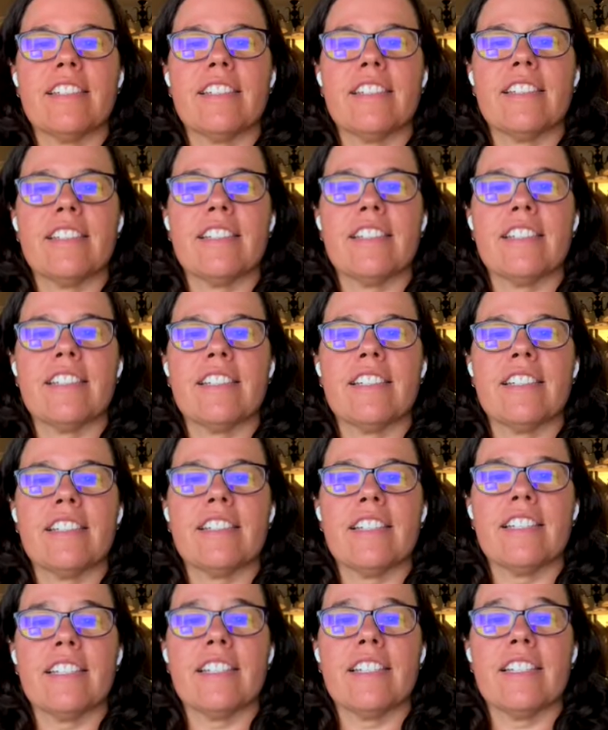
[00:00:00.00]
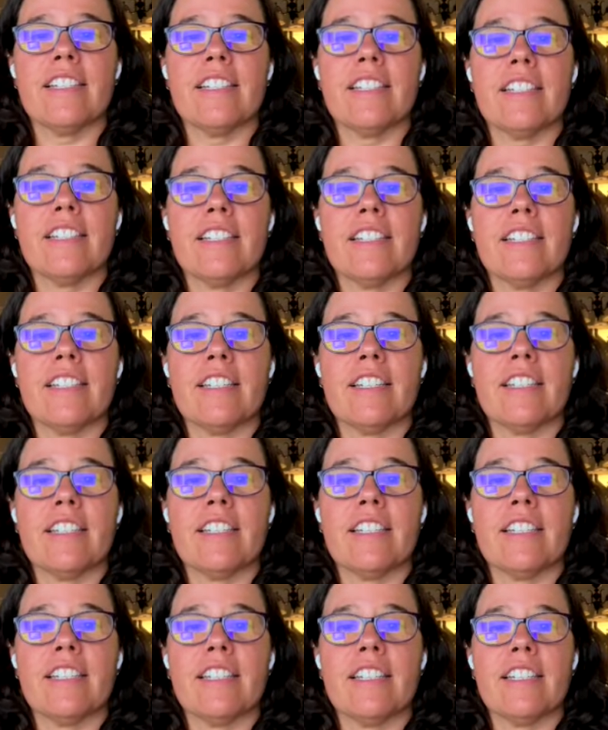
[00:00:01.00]

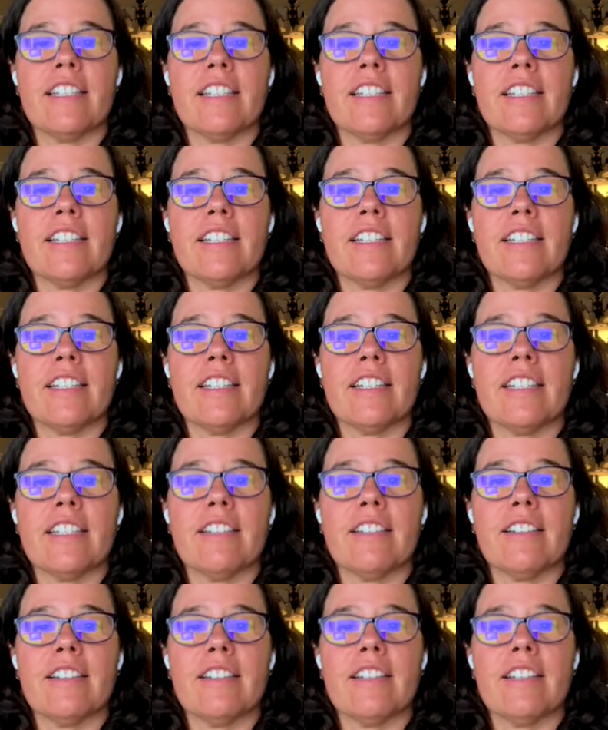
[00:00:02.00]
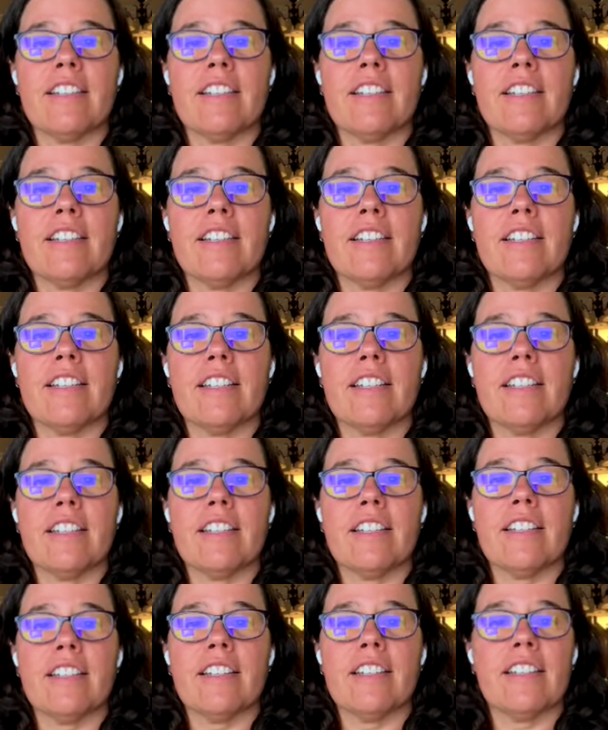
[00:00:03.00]

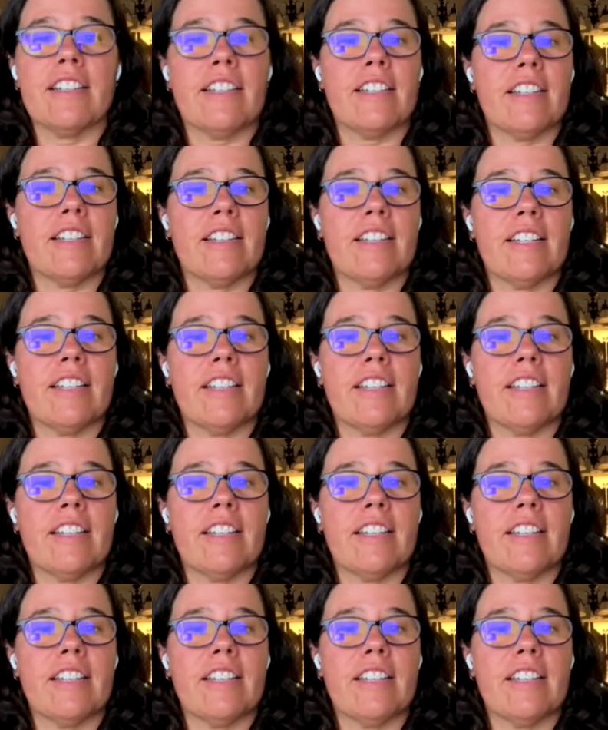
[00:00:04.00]
The person shown says nothing.